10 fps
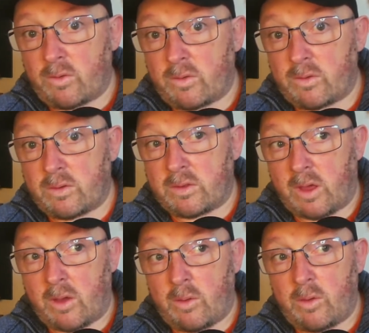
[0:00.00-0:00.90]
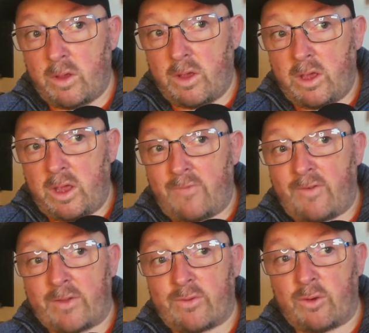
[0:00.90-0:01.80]
So if I
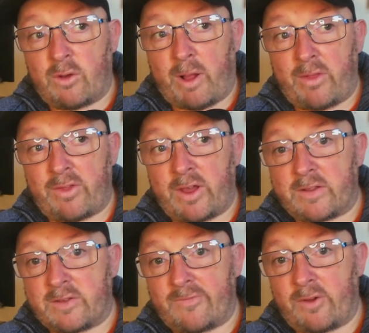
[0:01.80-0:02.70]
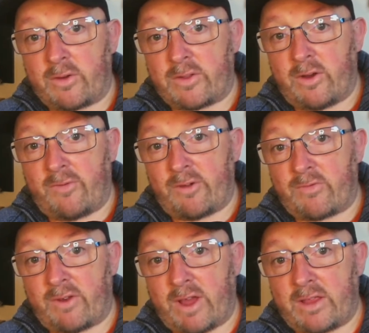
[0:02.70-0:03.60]
talk about things in the vlogs that aren't vlog
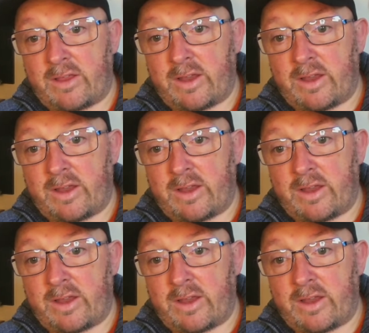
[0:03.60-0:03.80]
related,